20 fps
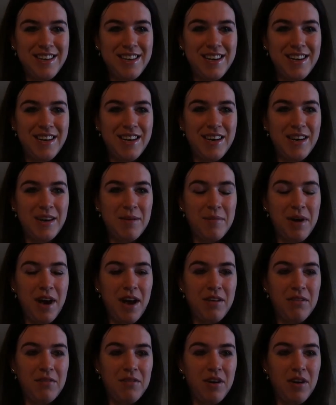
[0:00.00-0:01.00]

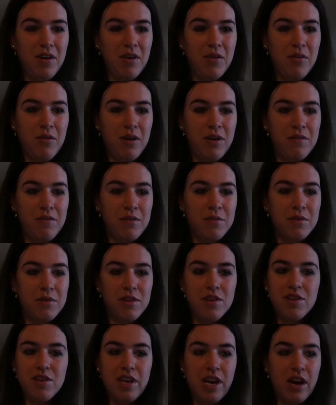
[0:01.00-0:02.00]
I don't know if it
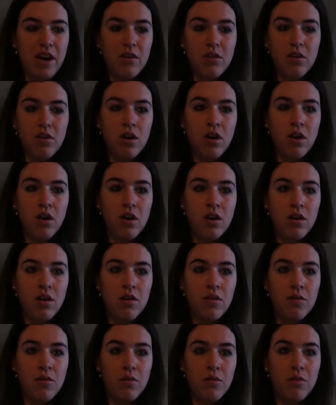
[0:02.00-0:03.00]
was the
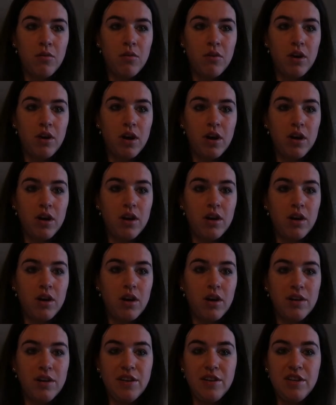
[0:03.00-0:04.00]
alcohol
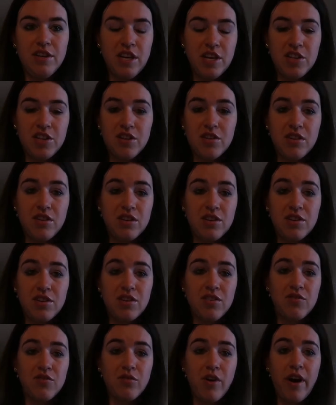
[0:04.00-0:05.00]
or the desert
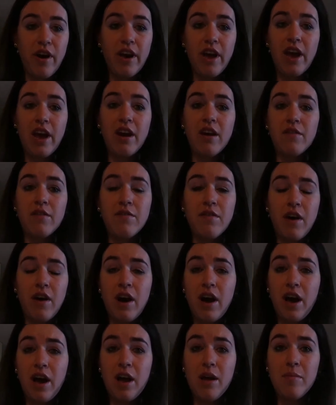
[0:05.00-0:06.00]
dry air
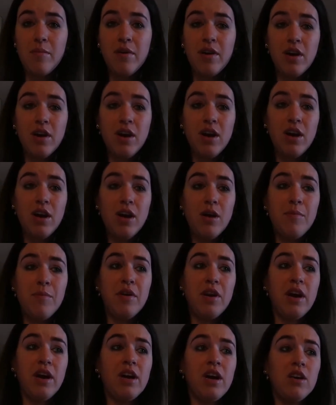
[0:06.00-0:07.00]
vibe,
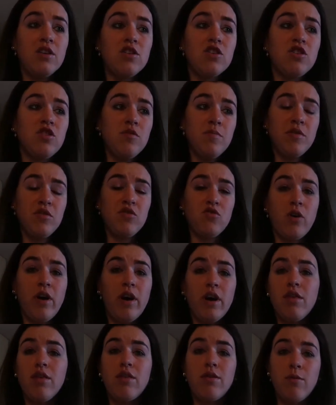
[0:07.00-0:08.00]
but I got a super
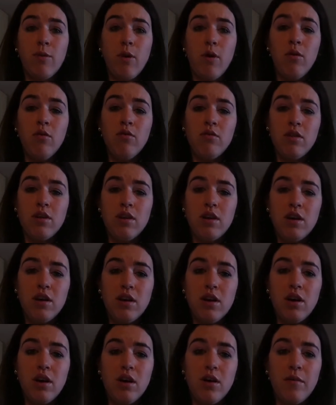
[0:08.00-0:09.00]
dry throat.
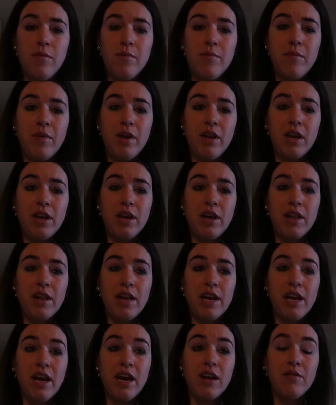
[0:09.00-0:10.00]
And I got
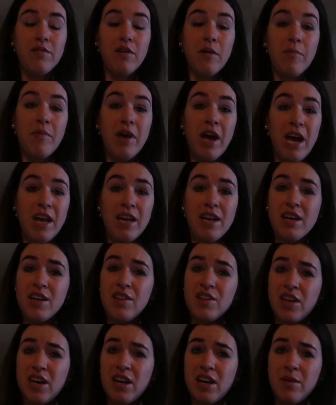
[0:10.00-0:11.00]
like kind of a panic
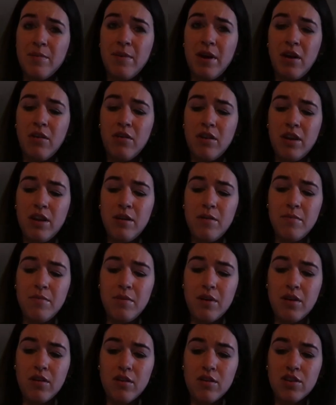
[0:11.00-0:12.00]
attack about it
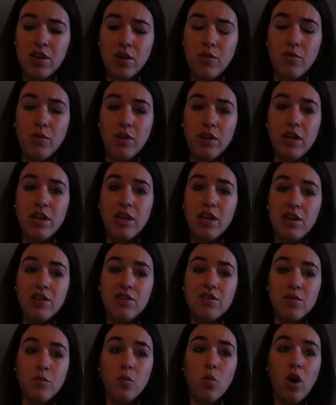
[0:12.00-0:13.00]
because I really
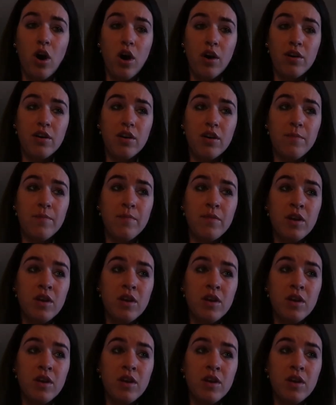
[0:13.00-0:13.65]
needed some water.